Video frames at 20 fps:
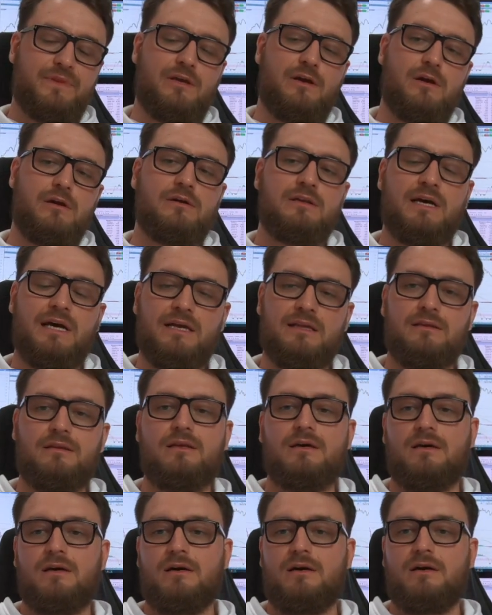There are
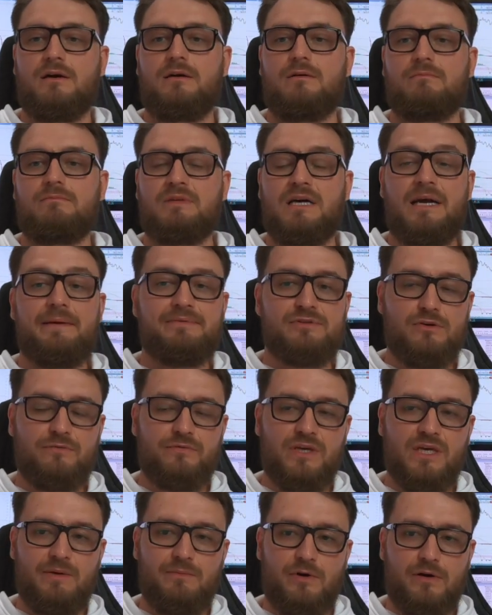9 types
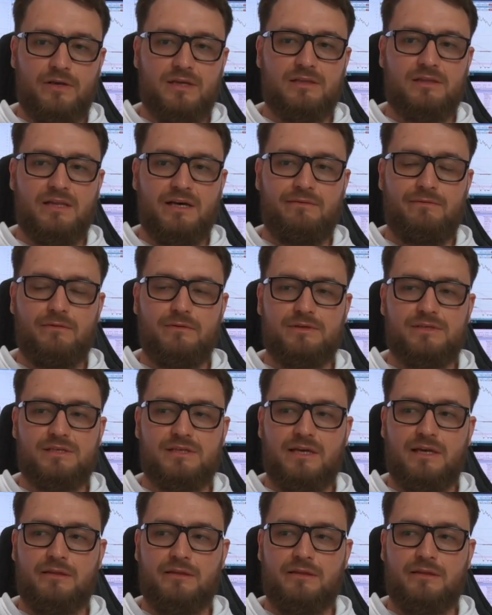of key market levels,